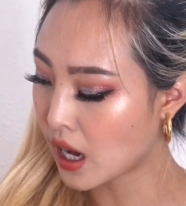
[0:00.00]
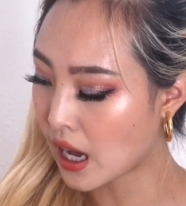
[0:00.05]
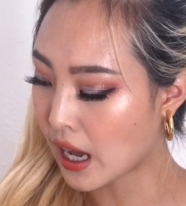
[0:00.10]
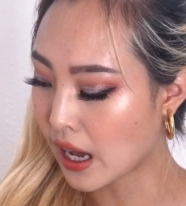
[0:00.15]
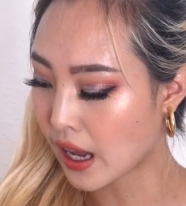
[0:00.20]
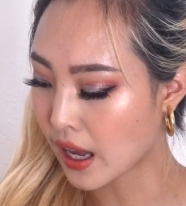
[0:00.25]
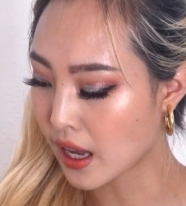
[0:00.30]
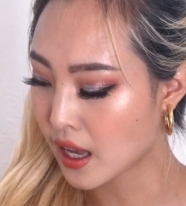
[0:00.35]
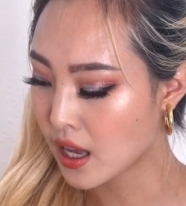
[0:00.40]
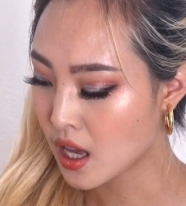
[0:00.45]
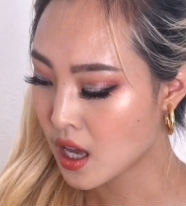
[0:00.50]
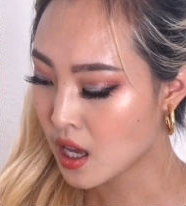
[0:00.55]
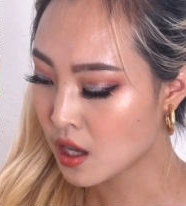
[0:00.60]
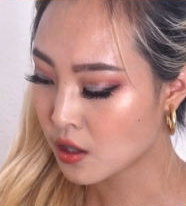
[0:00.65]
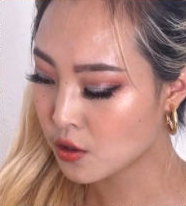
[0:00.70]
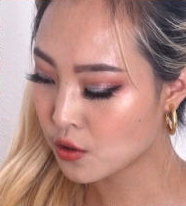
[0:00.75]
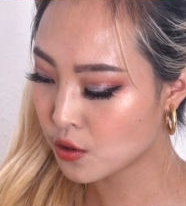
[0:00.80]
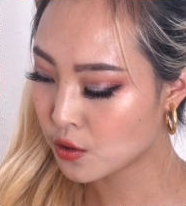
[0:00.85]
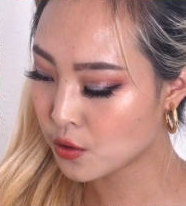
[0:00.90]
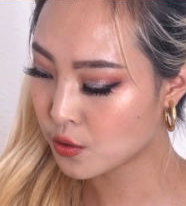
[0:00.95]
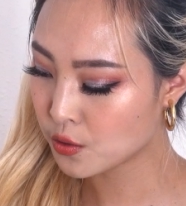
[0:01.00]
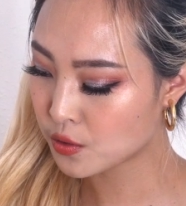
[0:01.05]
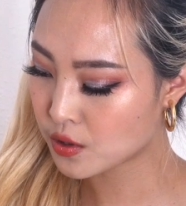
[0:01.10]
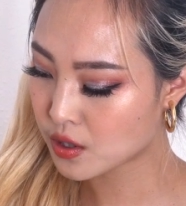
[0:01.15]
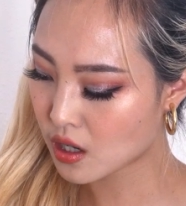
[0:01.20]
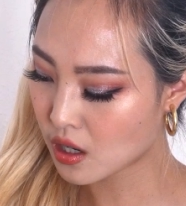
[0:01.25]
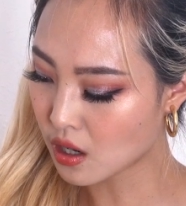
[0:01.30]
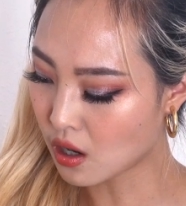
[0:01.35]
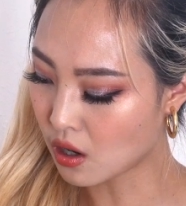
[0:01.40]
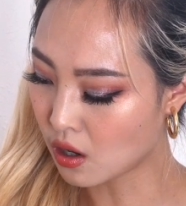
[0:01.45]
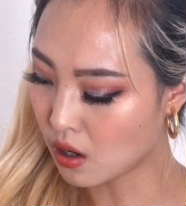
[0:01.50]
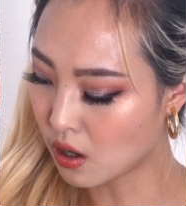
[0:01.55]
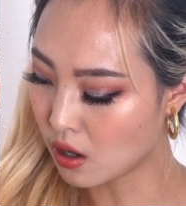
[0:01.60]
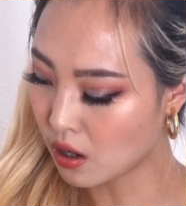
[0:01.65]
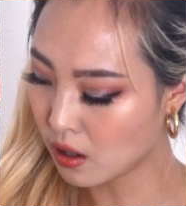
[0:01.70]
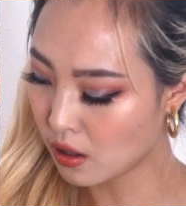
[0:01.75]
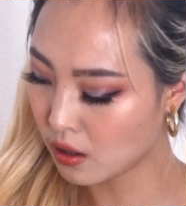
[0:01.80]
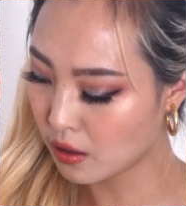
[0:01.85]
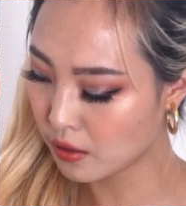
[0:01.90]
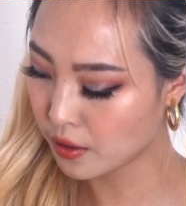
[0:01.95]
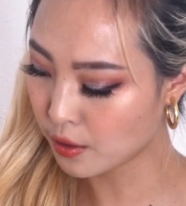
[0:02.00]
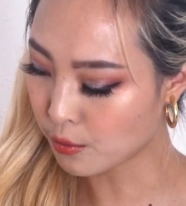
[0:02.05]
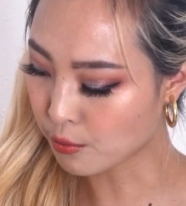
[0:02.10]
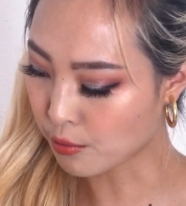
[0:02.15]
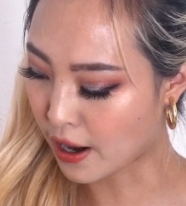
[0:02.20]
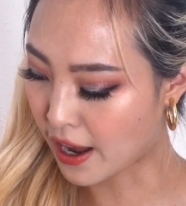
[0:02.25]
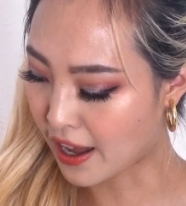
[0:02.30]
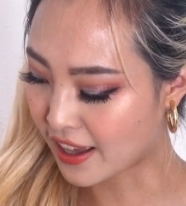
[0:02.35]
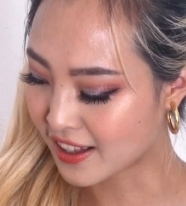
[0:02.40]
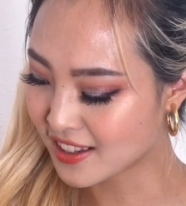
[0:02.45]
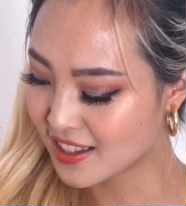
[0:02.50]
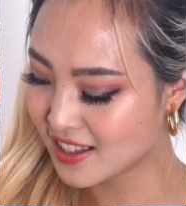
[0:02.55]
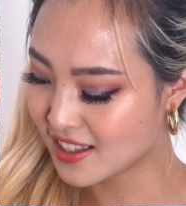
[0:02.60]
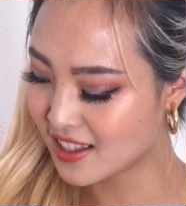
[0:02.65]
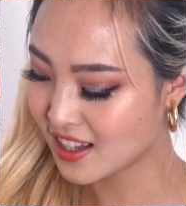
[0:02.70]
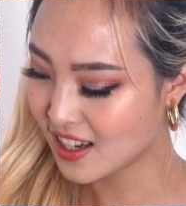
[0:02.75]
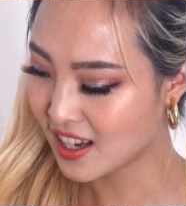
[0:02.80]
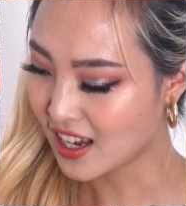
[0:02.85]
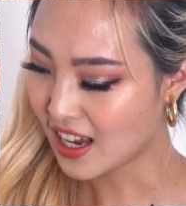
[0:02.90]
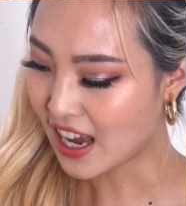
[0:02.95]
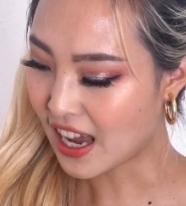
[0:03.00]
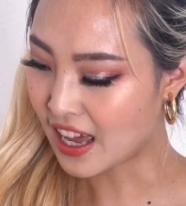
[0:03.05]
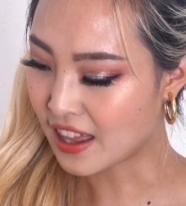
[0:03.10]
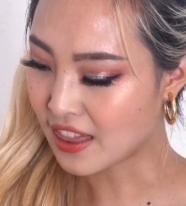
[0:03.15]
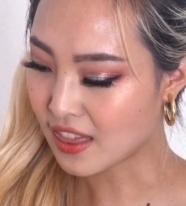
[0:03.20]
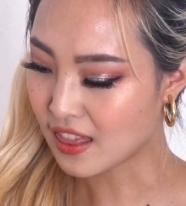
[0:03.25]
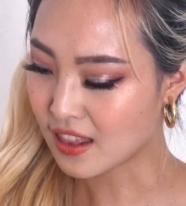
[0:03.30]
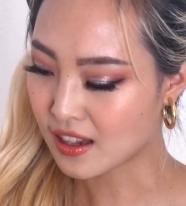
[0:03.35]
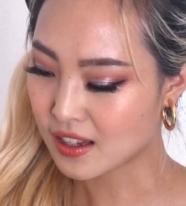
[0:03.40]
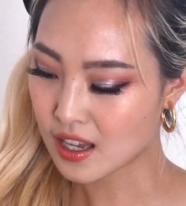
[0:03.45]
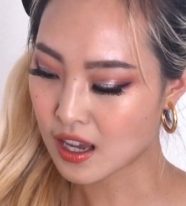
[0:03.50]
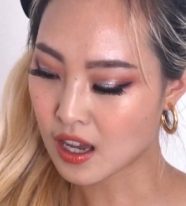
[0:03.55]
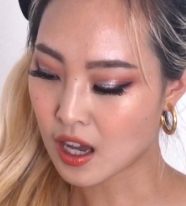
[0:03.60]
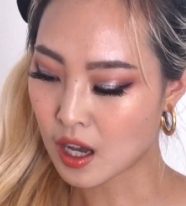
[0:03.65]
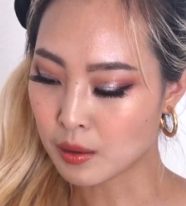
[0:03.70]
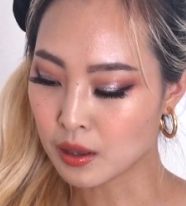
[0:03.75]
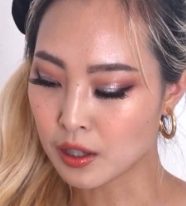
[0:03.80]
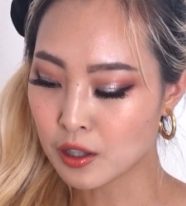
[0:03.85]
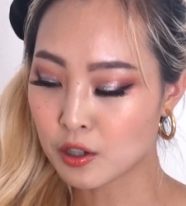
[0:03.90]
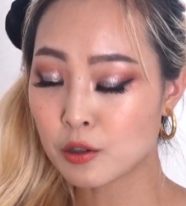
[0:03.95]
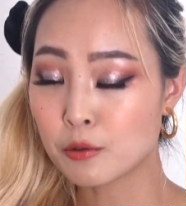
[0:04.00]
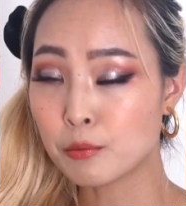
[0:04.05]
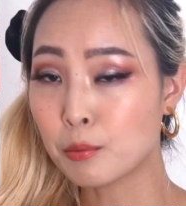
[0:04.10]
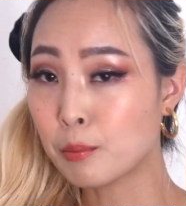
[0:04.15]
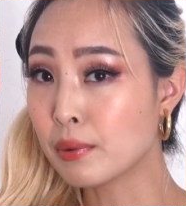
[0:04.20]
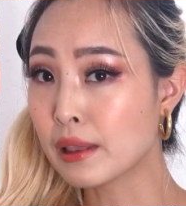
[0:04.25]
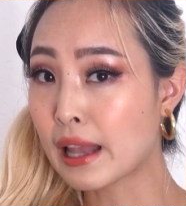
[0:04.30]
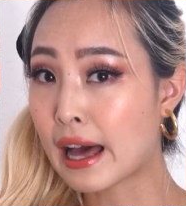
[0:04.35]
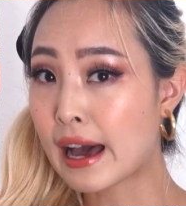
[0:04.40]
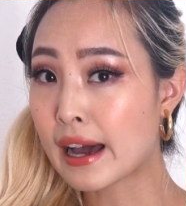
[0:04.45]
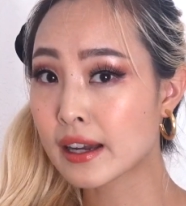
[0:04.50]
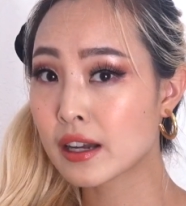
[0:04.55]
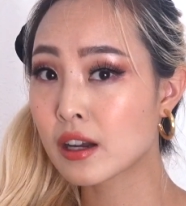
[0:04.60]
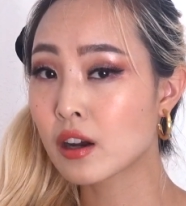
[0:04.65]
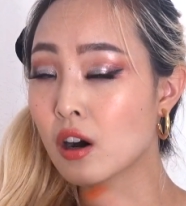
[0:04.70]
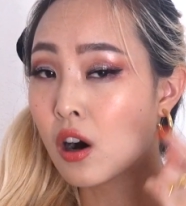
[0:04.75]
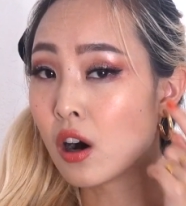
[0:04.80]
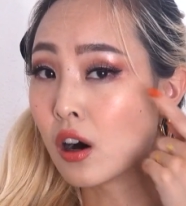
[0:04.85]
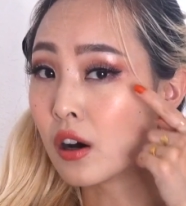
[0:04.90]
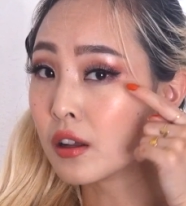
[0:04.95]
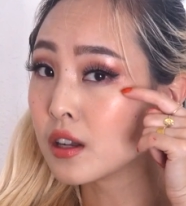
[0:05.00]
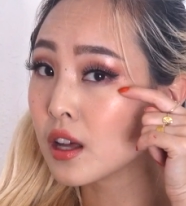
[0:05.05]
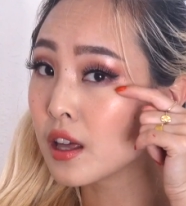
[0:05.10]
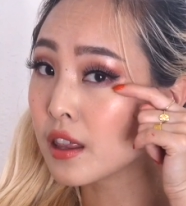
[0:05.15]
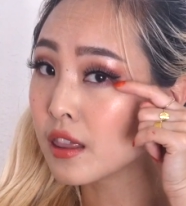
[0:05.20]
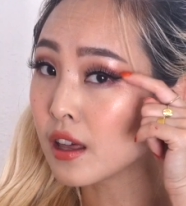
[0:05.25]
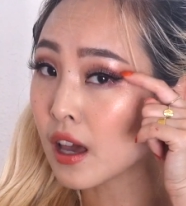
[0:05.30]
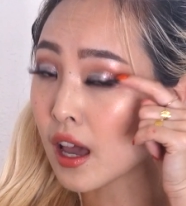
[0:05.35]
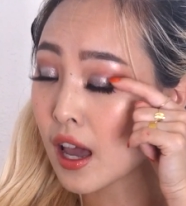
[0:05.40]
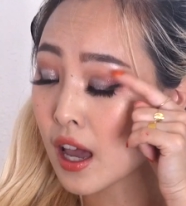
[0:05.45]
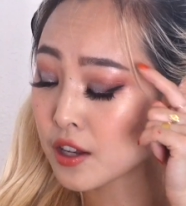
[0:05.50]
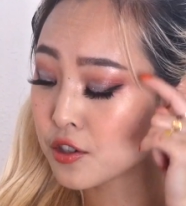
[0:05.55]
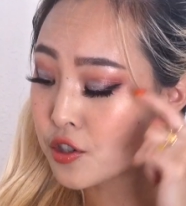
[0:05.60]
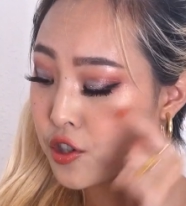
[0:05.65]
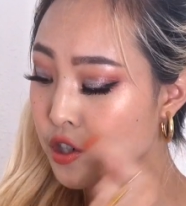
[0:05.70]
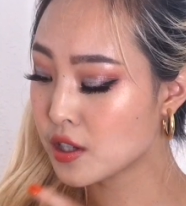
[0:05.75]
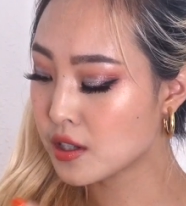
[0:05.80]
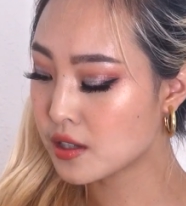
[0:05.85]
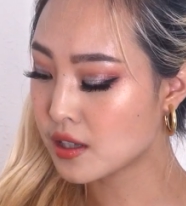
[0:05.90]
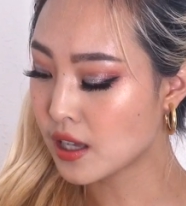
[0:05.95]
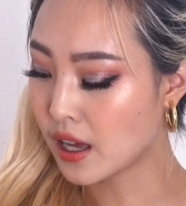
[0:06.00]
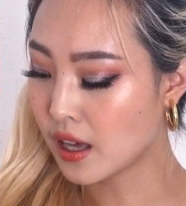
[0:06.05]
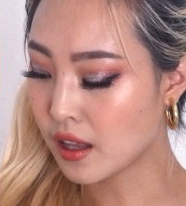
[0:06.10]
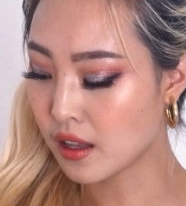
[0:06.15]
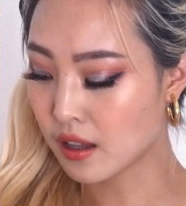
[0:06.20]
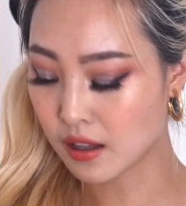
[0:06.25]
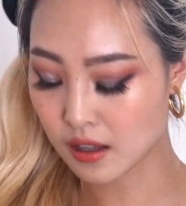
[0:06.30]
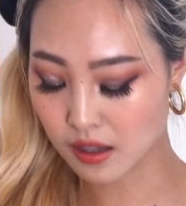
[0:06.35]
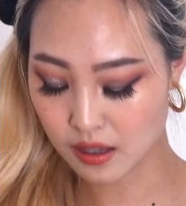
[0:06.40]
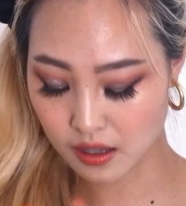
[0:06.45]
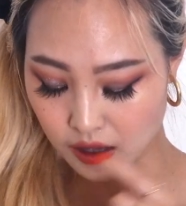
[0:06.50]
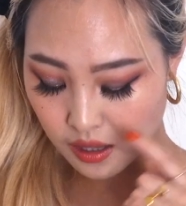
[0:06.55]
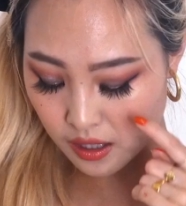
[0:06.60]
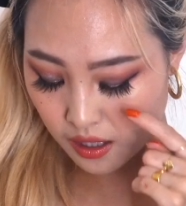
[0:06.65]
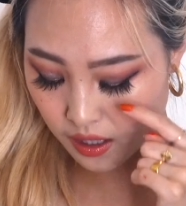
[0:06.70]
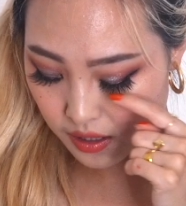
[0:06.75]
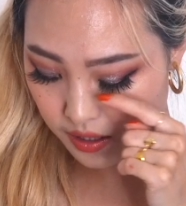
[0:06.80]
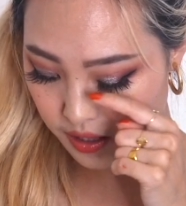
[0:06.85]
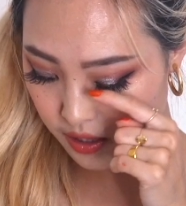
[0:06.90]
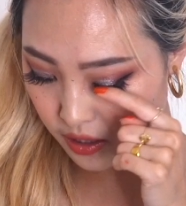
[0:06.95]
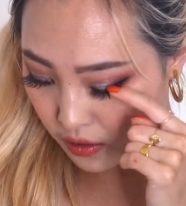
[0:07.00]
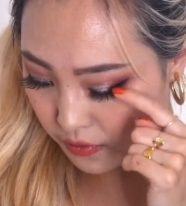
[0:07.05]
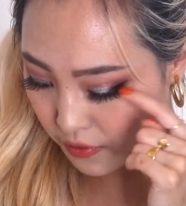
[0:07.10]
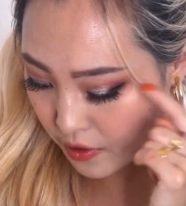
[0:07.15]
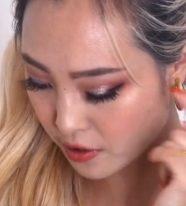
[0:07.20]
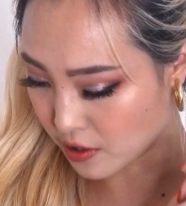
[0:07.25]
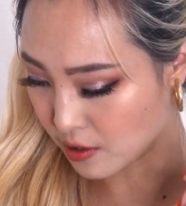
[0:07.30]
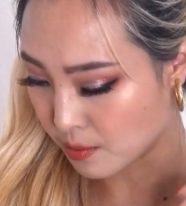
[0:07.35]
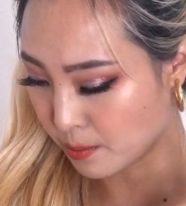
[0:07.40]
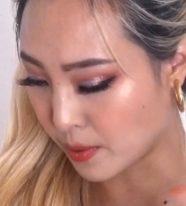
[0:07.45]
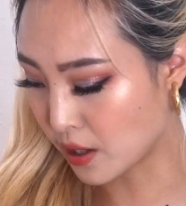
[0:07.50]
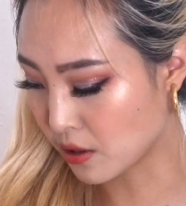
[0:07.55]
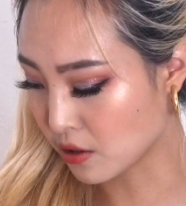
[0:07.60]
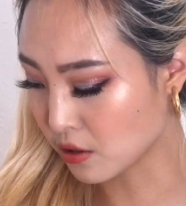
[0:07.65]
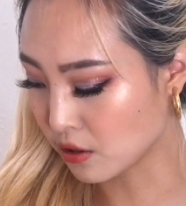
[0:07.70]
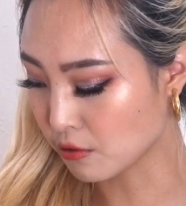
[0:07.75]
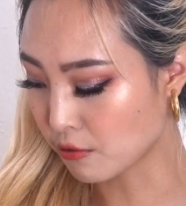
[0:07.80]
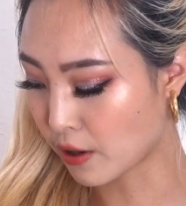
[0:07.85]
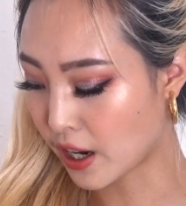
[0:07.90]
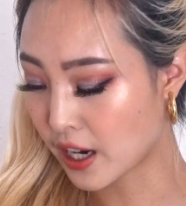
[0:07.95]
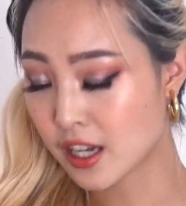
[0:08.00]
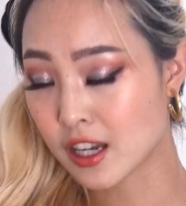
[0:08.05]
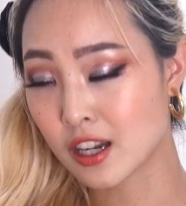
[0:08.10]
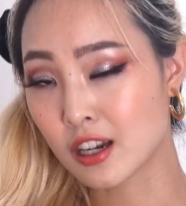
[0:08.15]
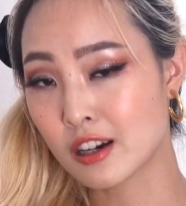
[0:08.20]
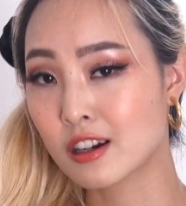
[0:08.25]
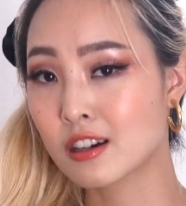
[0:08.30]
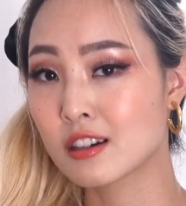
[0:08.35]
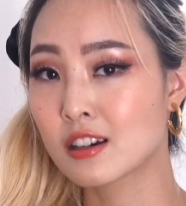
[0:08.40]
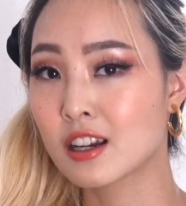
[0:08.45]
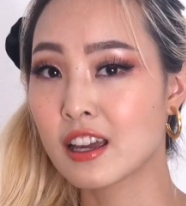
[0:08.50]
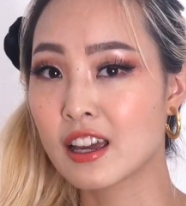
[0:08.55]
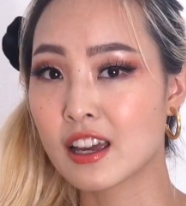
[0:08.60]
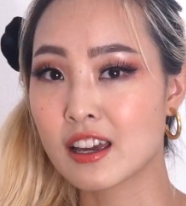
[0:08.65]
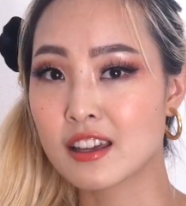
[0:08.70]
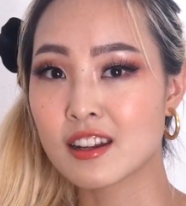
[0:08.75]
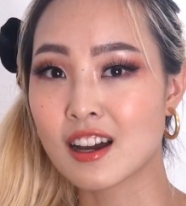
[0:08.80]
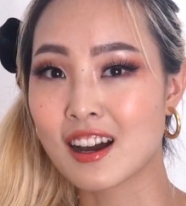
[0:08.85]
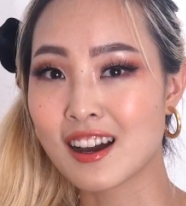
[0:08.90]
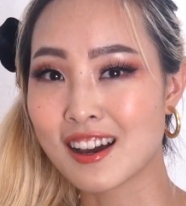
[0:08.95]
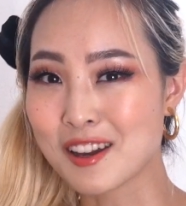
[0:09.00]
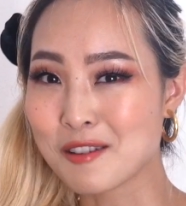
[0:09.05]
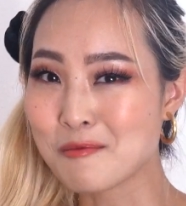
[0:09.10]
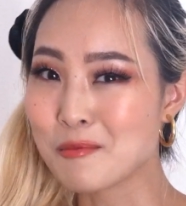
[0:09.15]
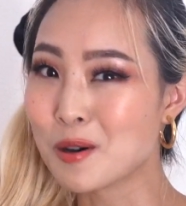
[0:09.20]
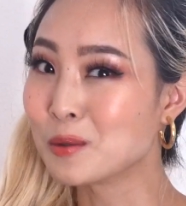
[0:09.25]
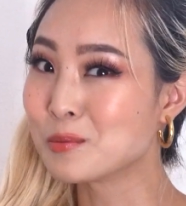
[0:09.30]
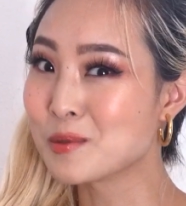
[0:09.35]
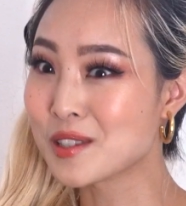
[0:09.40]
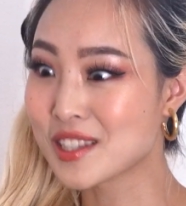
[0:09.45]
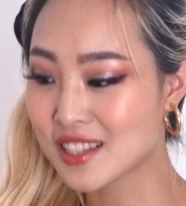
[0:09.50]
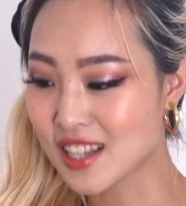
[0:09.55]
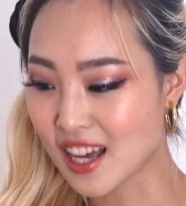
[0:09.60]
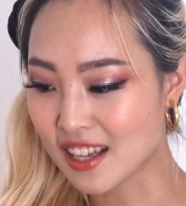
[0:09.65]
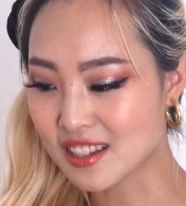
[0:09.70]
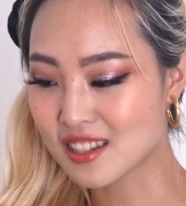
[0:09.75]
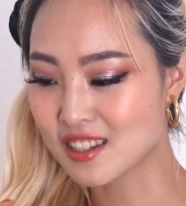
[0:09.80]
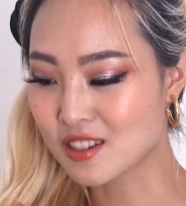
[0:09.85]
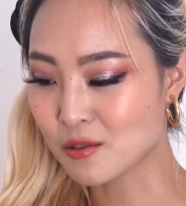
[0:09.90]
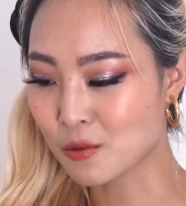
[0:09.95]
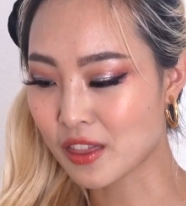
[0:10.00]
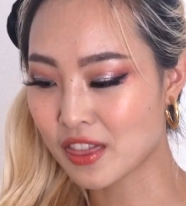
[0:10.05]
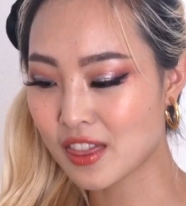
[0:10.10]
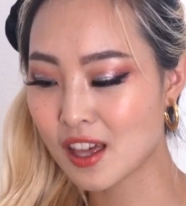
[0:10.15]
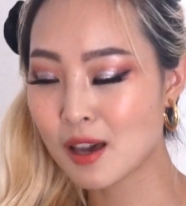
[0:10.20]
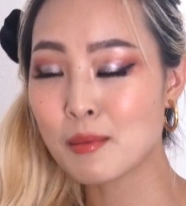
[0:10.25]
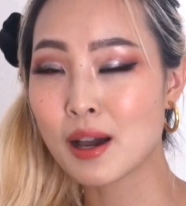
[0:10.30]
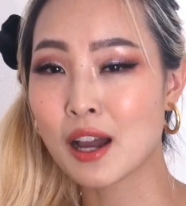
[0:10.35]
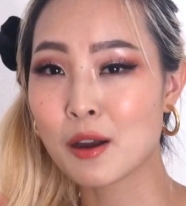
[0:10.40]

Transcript: I used all the reds and a little black on the edges and the silver sparkle right here, and I am obsessed with them.